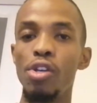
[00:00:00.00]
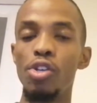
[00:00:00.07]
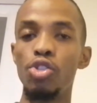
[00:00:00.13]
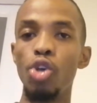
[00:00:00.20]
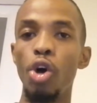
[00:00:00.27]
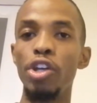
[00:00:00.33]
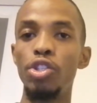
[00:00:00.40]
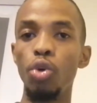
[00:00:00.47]

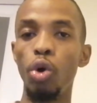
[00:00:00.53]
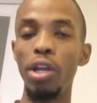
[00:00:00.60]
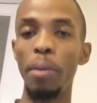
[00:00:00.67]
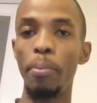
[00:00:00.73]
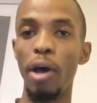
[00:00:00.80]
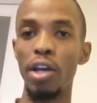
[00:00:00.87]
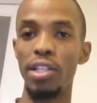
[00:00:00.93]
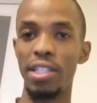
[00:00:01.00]
So it's all
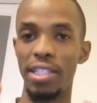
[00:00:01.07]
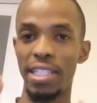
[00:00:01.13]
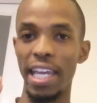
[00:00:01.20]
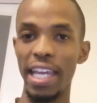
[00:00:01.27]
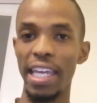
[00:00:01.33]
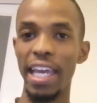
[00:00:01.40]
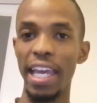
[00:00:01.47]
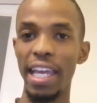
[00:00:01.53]
about
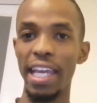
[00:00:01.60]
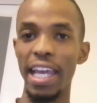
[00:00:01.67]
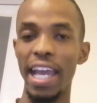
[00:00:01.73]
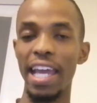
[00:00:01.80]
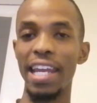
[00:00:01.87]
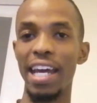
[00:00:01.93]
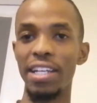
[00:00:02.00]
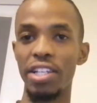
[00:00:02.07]
checking
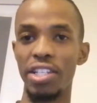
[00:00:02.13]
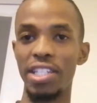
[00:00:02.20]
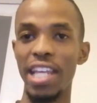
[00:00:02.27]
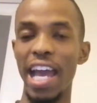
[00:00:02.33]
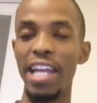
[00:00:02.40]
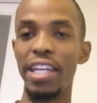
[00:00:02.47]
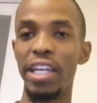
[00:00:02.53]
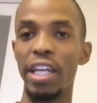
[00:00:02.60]
and
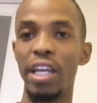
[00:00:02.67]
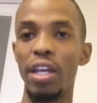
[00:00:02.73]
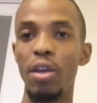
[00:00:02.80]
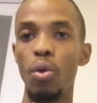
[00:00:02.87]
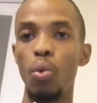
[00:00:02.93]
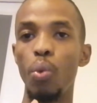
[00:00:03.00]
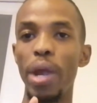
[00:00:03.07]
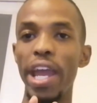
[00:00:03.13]
understanding
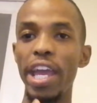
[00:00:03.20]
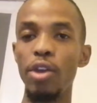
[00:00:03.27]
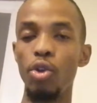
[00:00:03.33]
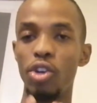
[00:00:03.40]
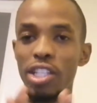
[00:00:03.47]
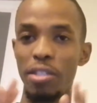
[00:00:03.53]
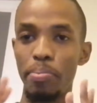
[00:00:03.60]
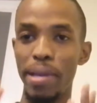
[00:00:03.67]
where your
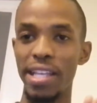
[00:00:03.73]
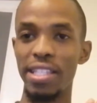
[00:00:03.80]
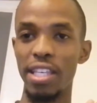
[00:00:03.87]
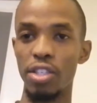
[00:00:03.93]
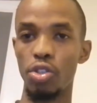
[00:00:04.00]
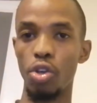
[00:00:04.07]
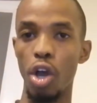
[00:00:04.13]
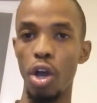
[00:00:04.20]

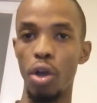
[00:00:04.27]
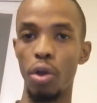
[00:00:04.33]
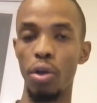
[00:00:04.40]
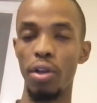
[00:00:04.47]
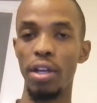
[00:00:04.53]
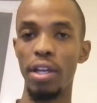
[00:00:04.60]
expenses go.